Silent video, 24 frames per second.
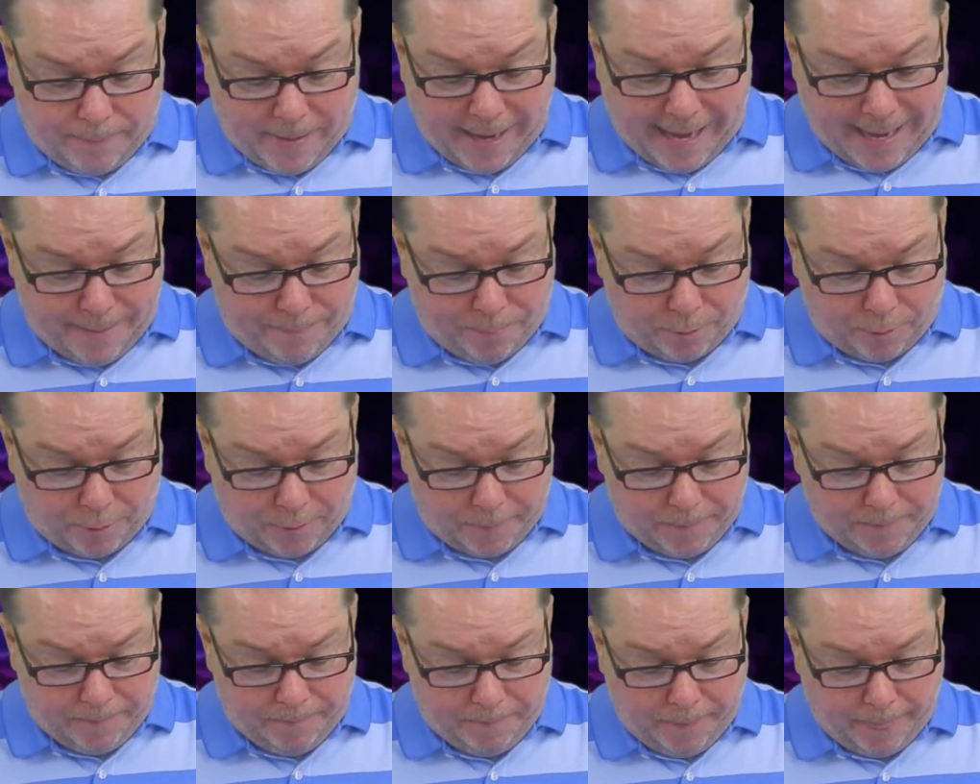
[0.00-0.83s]
paper.
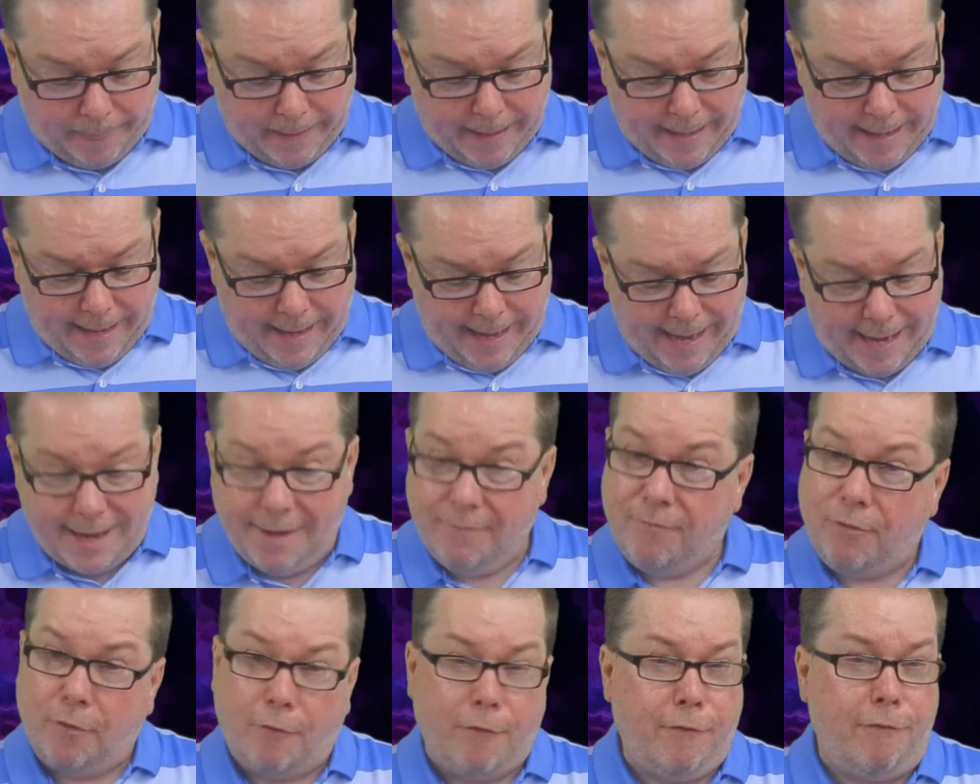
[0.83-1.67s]

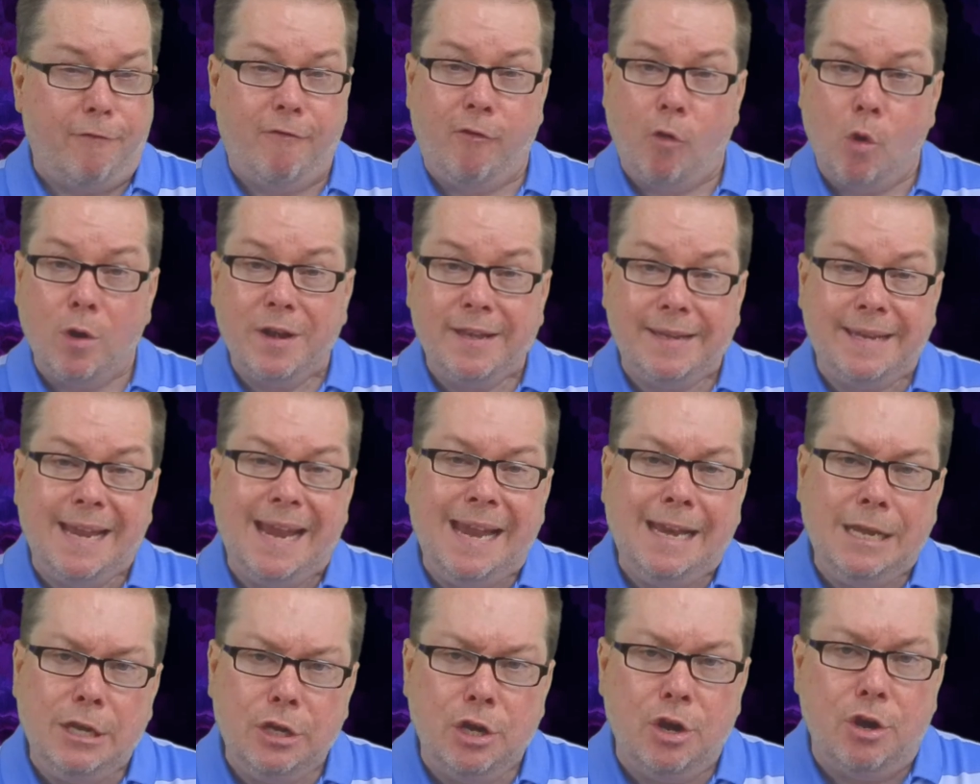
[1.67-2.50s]
And for
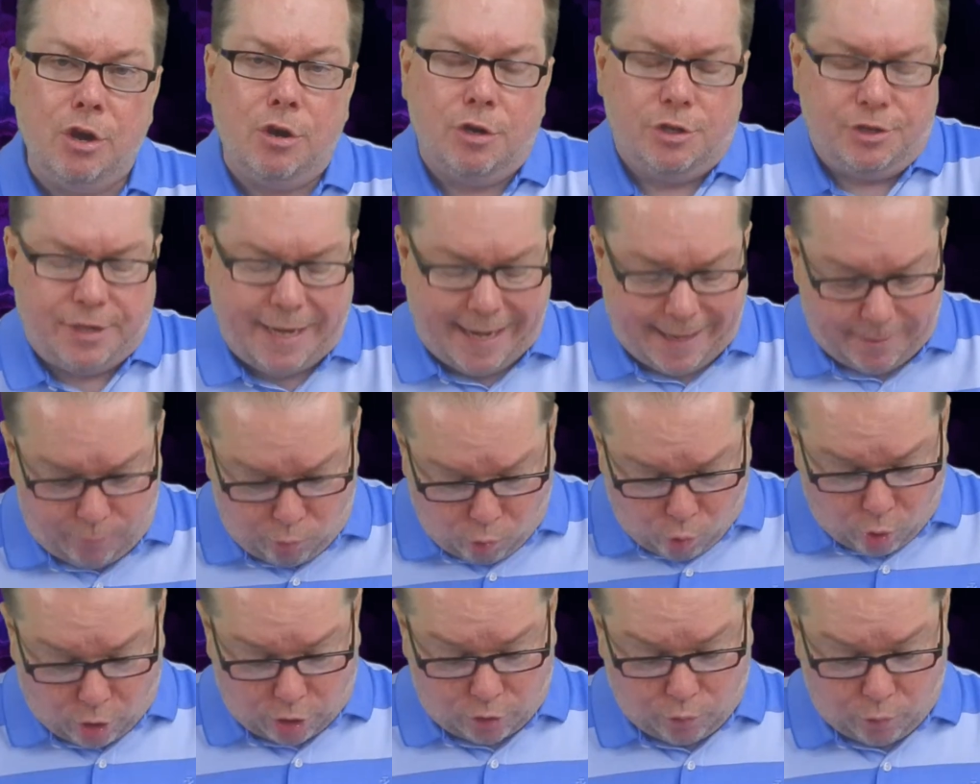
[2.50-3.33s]
14 years, they had
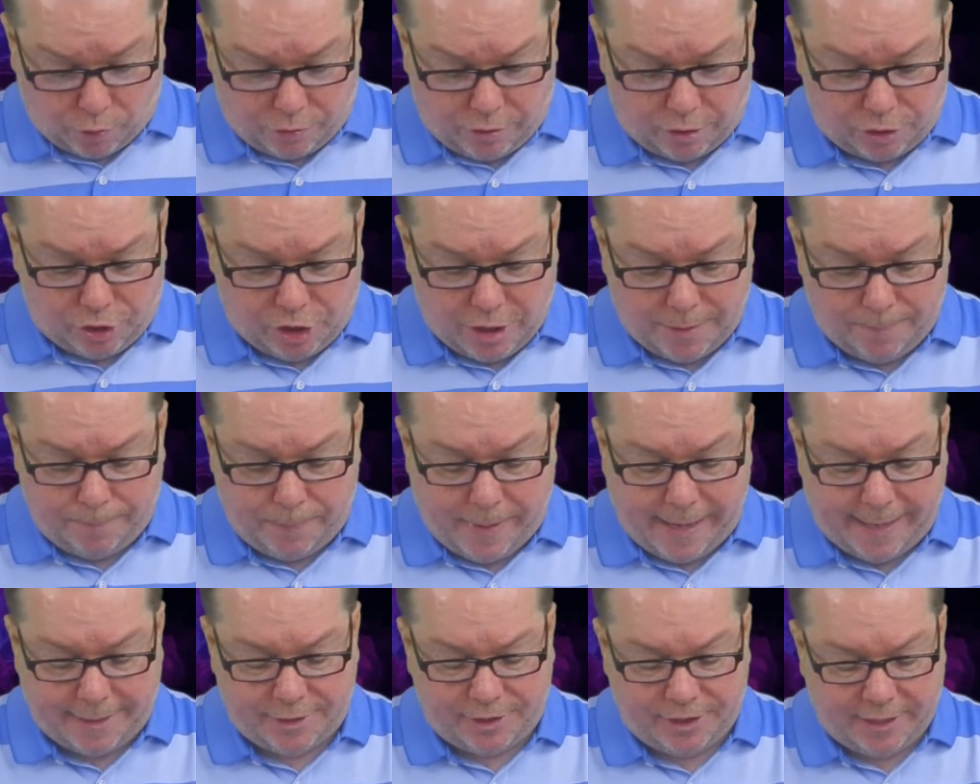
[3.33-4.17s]
worked with the
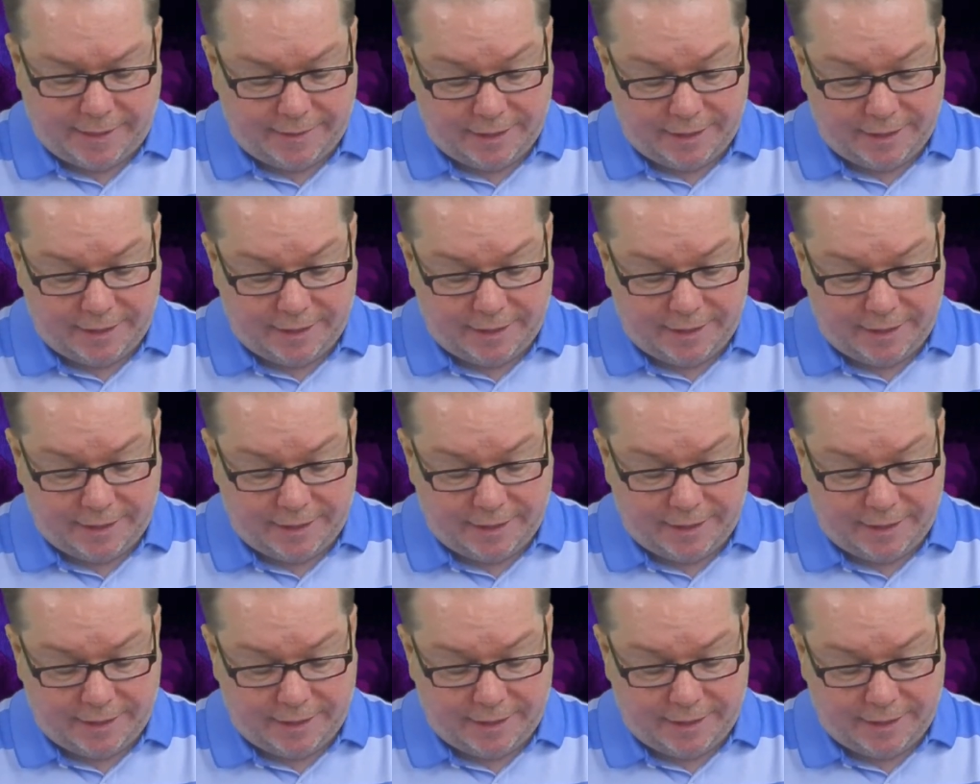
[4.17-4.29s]
chimpanzee.